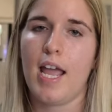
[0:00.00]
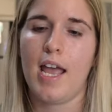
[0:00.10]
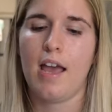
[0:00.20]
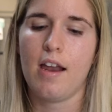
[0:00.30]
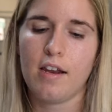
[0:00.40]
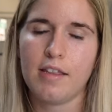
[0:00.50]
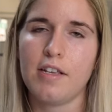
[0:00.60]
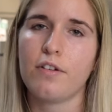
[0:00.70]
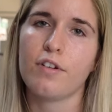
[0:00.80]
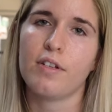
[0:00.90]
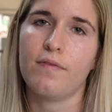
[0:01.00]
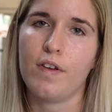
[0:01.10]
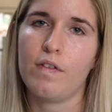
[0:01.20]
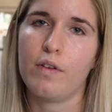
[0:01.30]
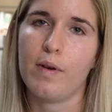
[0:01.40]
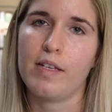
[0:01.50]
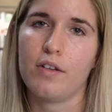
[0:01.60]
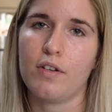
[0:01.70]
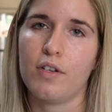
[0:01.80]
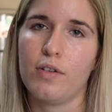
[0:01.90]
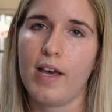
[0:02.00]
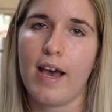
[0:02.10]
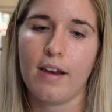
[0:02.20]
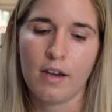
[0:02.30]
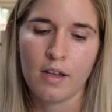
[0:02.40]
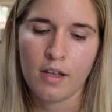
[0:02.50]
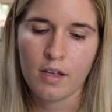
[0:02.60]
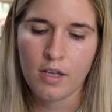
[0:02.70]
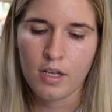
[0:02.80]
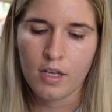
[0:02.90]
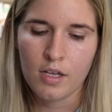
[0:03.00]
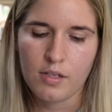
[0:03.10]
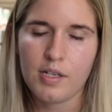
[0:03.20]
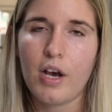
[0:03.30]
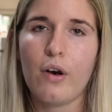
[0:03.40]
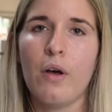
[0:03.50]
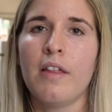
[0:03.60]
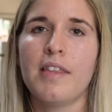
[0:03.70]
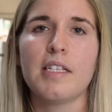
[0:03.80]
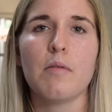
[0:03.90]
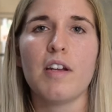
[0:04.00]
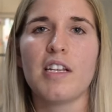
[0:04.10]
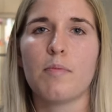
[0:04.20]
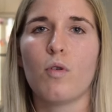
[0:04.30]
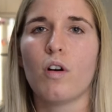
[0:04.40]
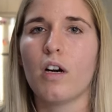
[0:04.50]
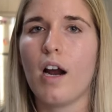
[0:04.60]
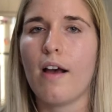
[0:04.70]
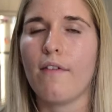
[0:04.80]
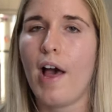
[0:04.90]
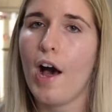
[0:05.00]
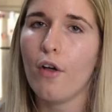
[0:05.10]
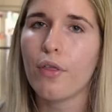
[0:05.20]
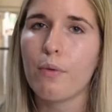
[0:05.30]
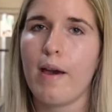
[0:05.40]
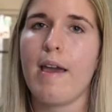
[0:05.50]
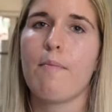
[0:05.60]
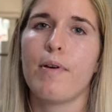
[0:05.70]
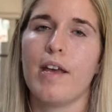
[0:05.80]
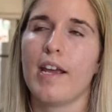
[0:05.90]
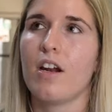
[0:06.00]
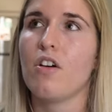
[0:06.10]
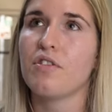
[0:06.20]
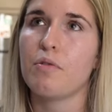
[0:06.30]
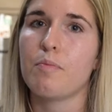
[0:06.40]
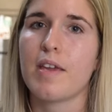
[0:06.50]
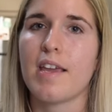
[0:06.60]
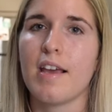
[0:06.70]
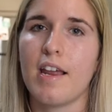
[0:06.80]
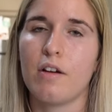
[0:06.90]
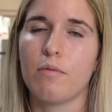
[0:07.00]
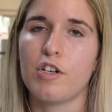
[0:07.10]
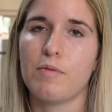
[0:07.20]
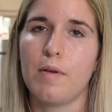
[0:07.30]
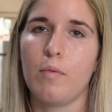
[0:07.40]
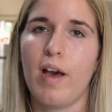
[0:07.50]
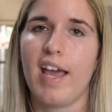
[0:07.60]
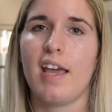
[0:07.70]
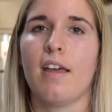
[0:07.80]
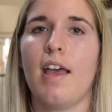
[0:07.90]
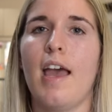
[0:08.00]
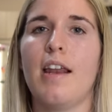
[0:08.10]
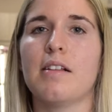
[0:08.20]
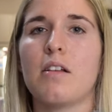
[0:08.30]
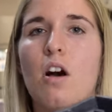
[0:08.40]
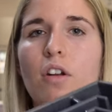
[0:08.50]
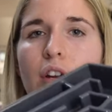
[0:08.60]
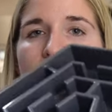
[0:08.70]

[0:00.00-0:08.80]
And these are just a few of the ways you do that. So this one is more of a health way, but it can also be an enrichment way, and it's called